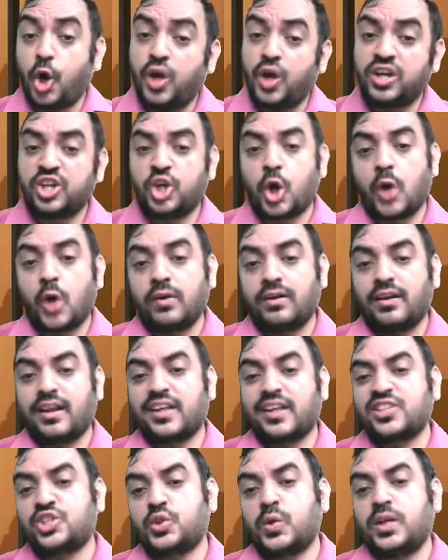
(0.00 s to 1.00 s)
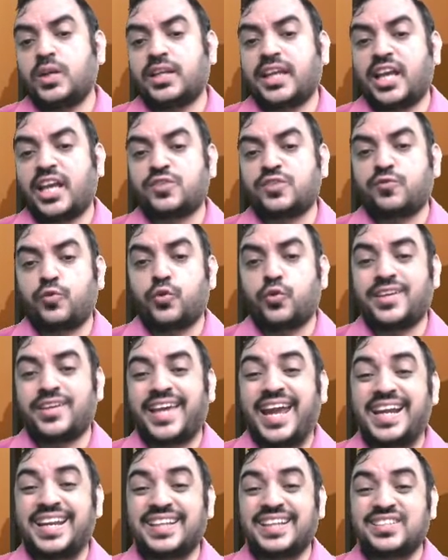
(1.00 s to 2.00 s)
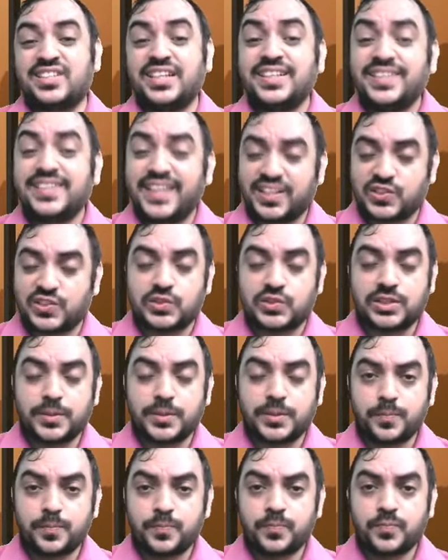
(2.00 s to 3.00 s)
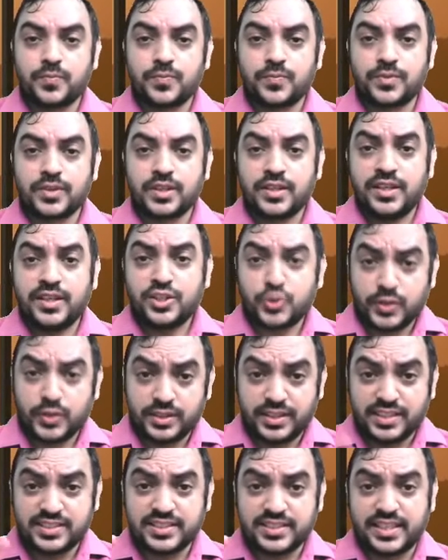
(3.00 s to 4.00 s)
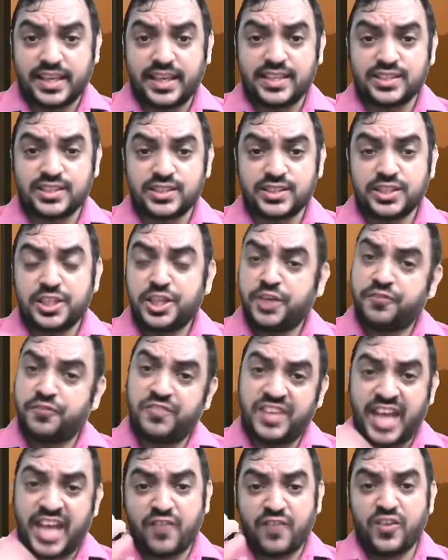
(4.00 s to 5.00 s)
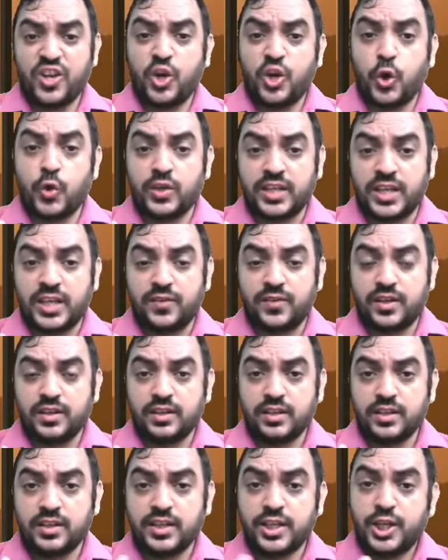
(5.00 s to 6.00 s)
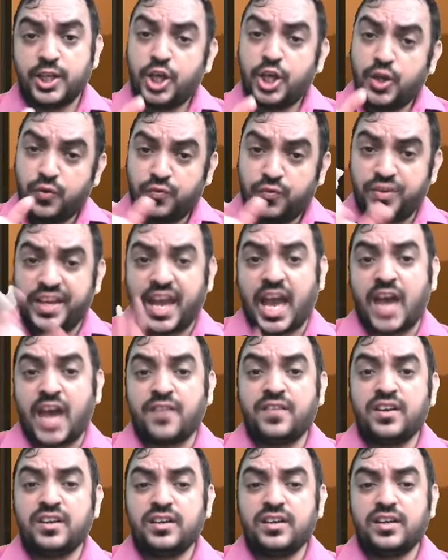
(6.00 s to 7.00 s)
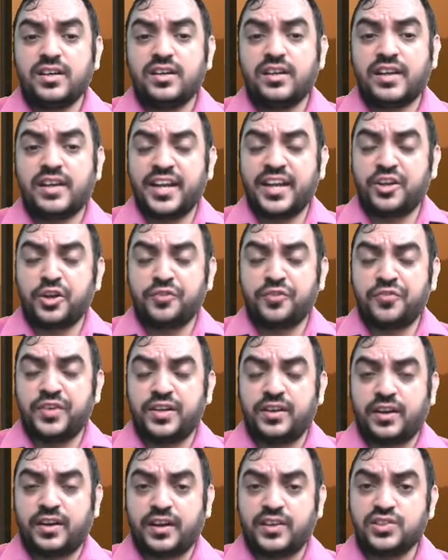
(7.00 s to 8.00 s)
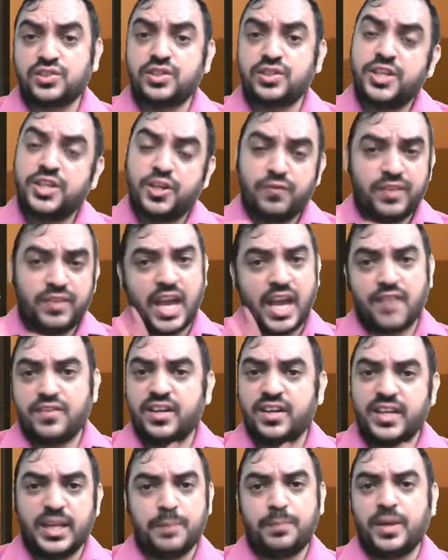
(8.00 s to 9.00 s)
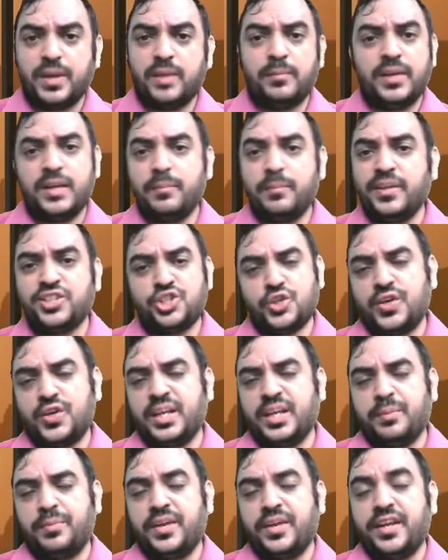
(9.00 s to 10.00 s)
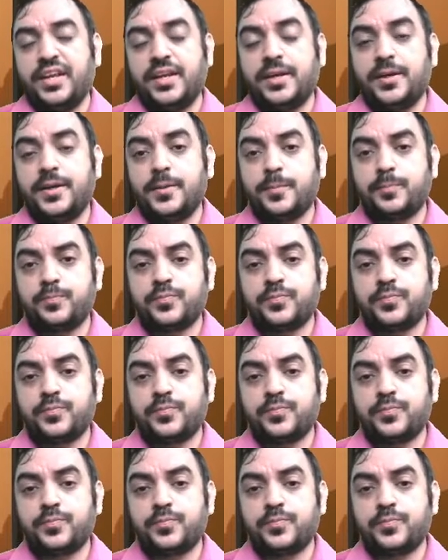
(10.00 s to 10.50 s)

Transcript: or contractual cash flow characteristic test? So in this case, we have a loan given, we have a rate of interest, we have a repayment maturity period.